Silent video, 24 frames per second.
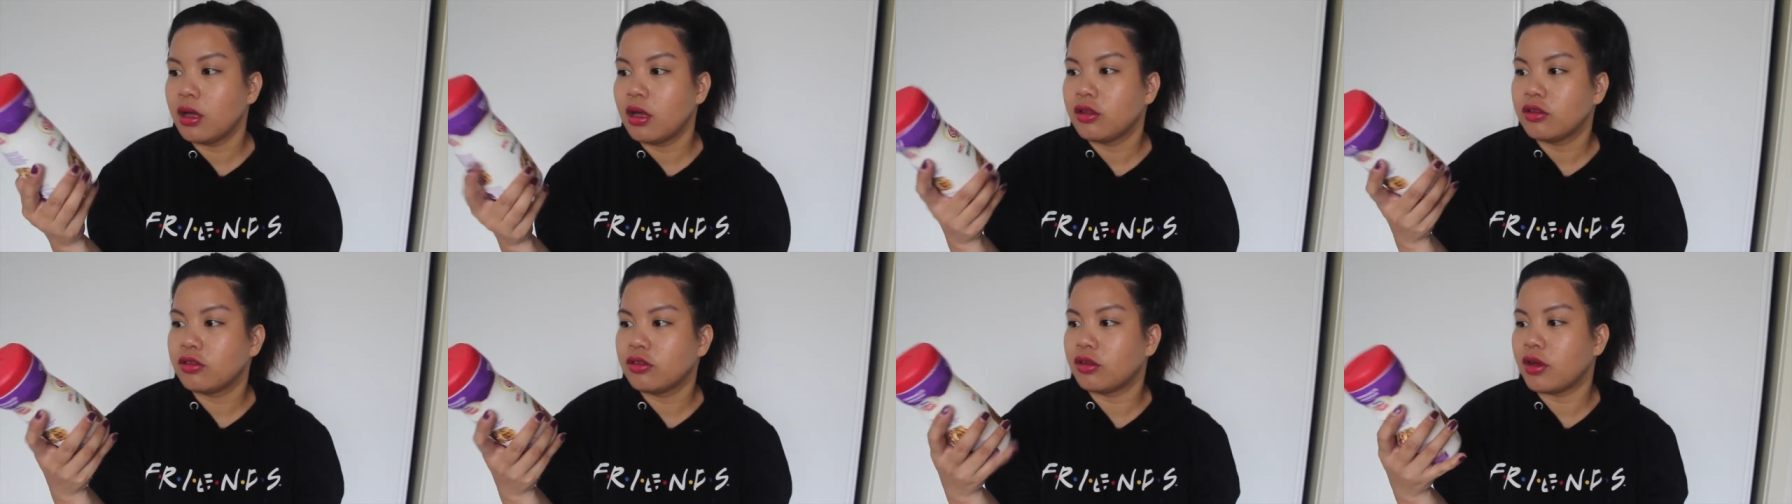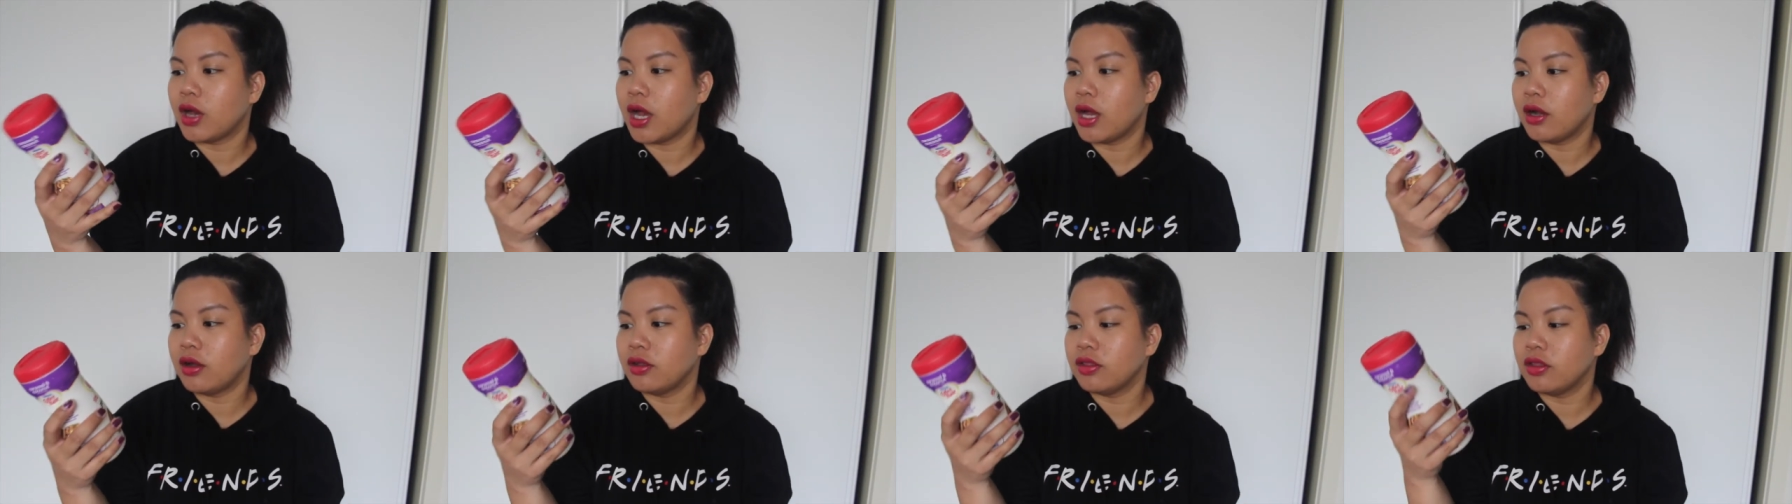So
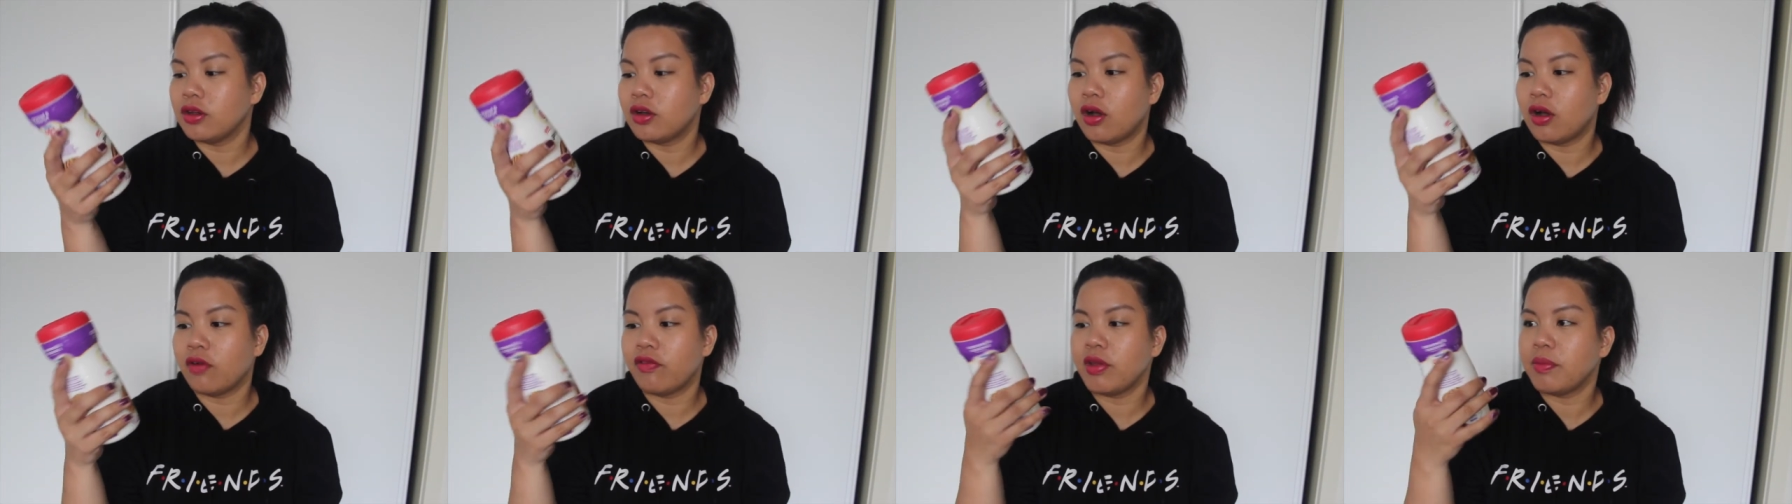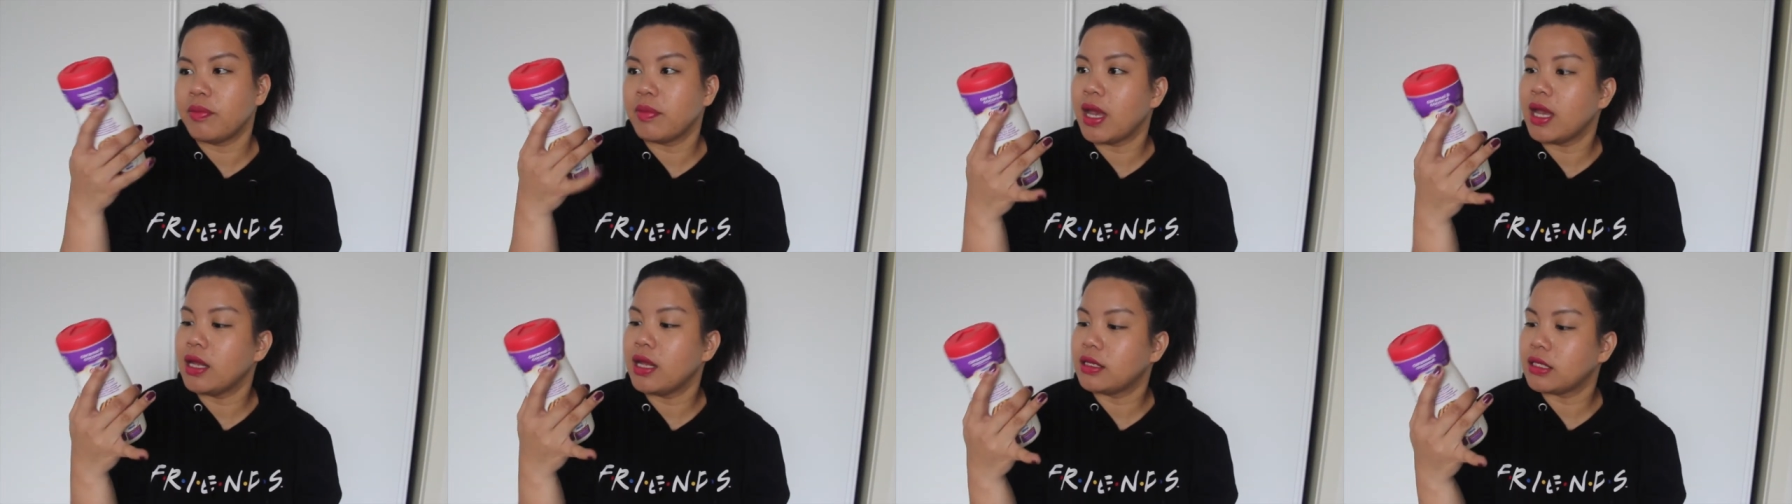I got the Coffee
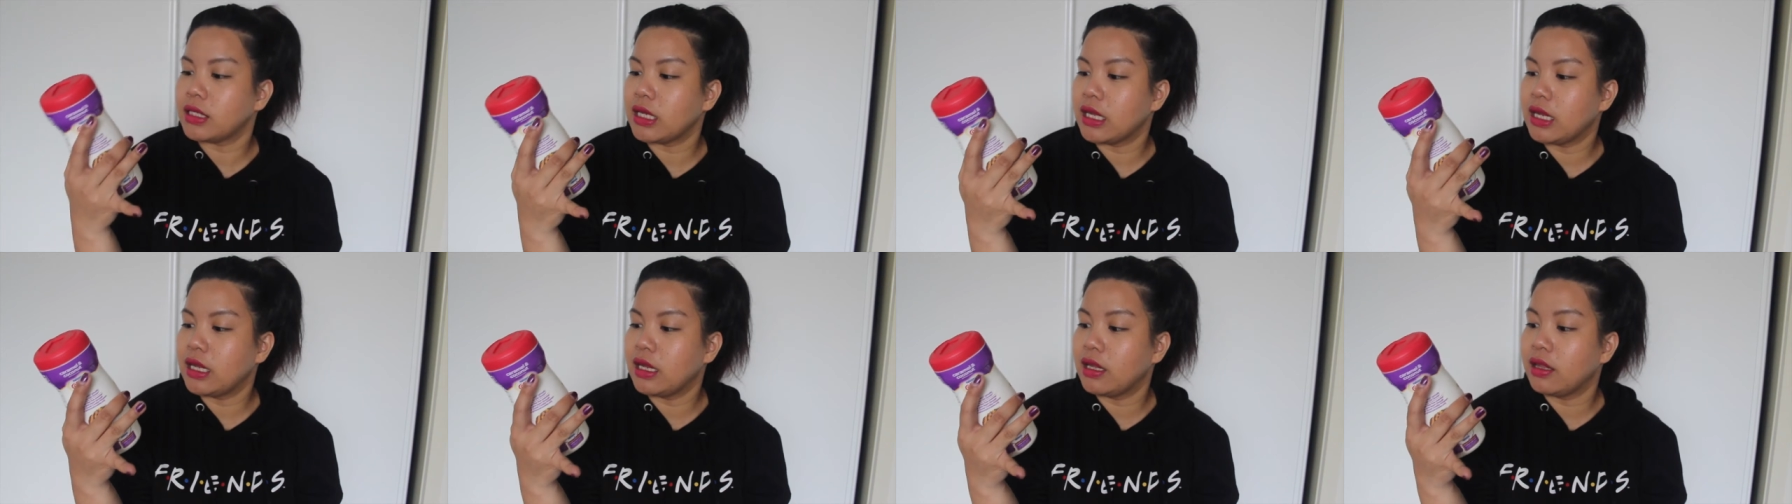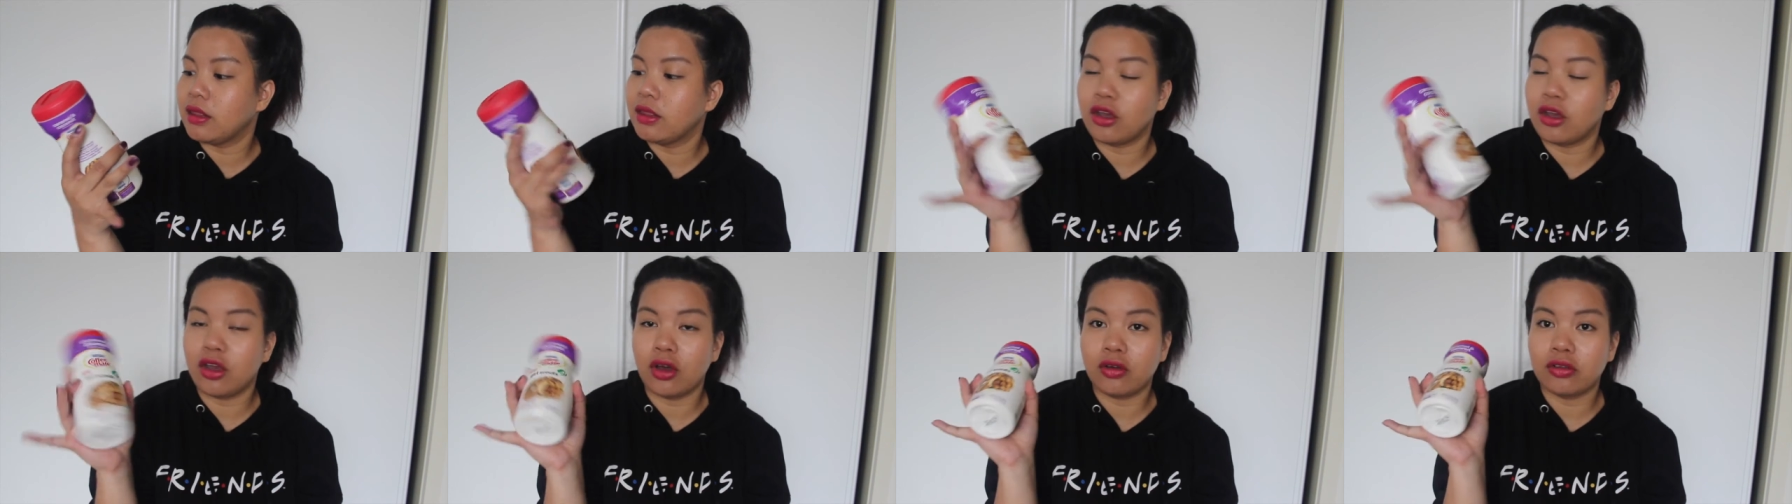Mate
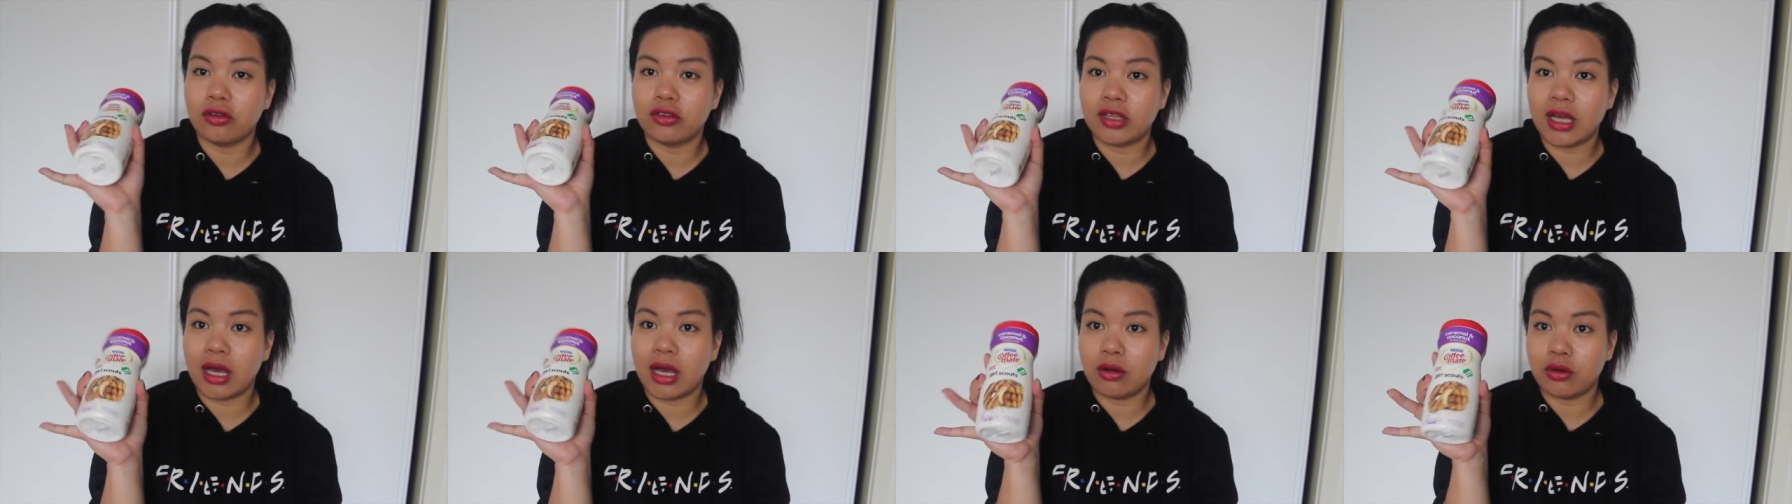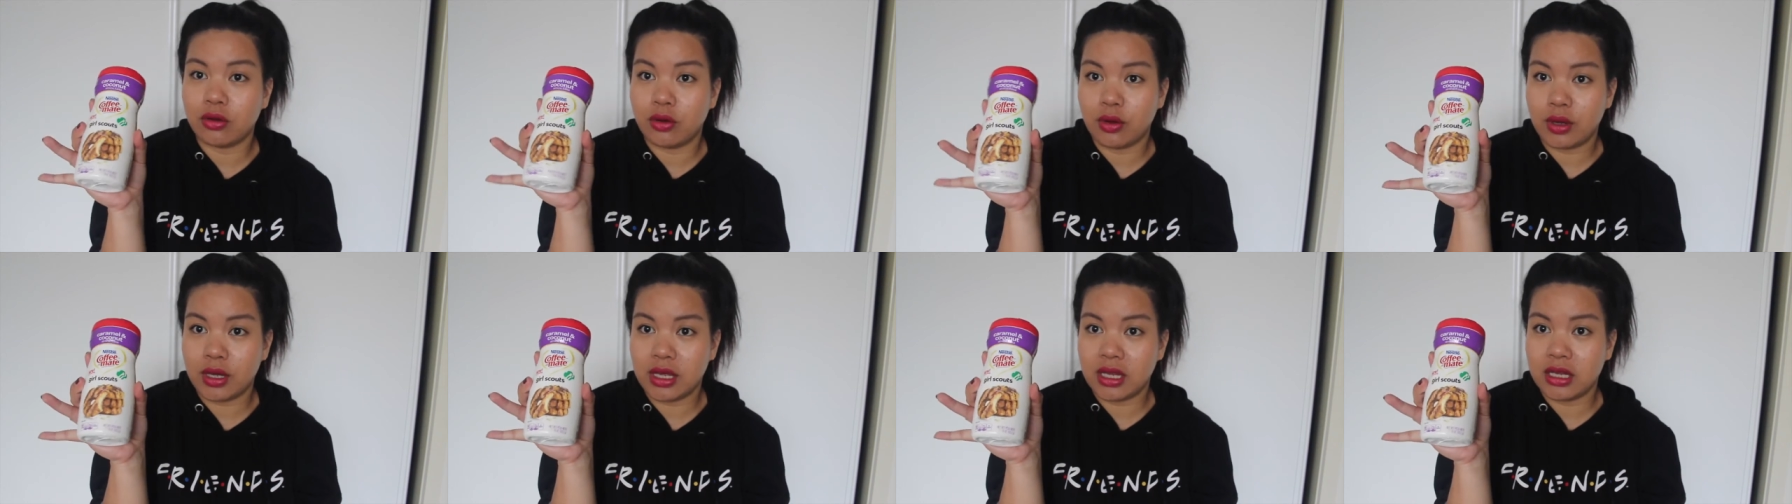in the Girl Scout
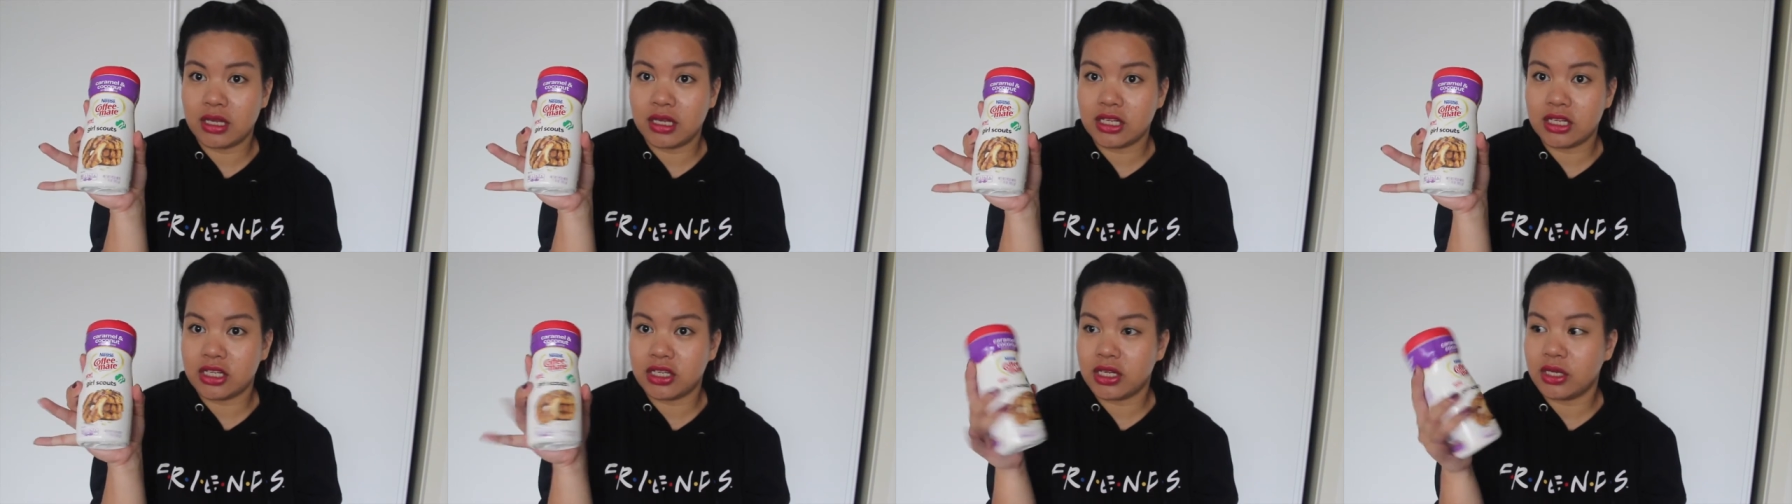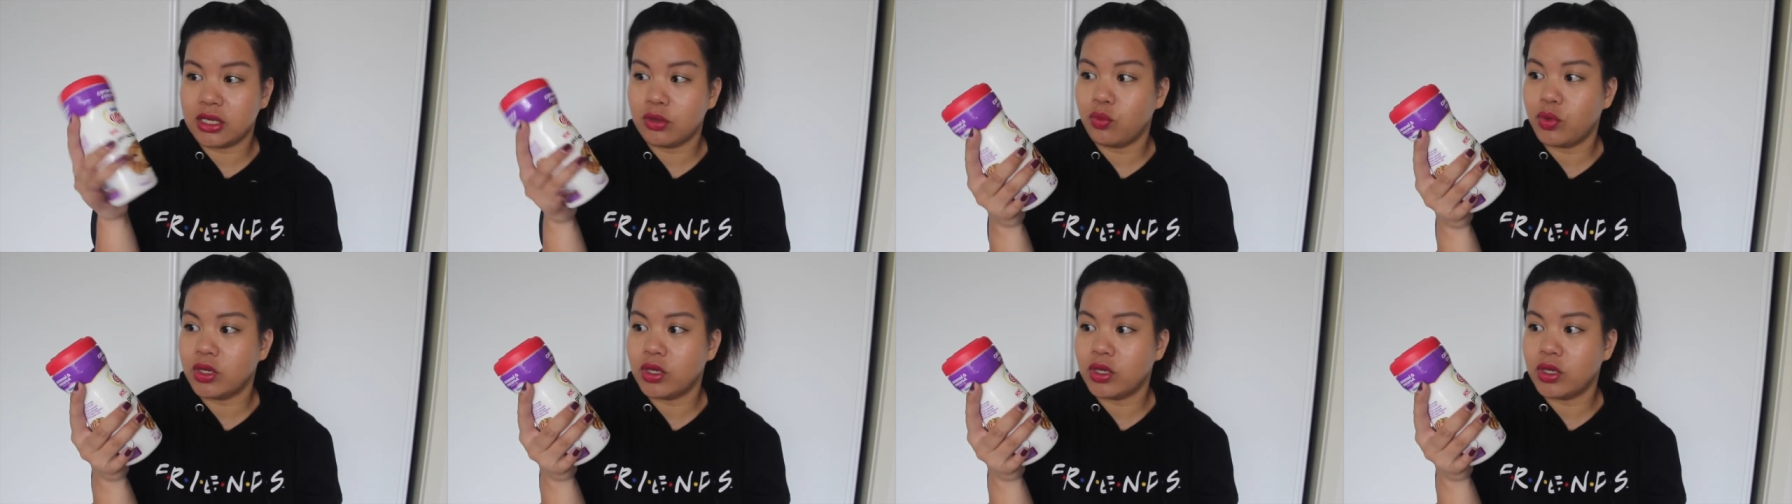Cookie Edition,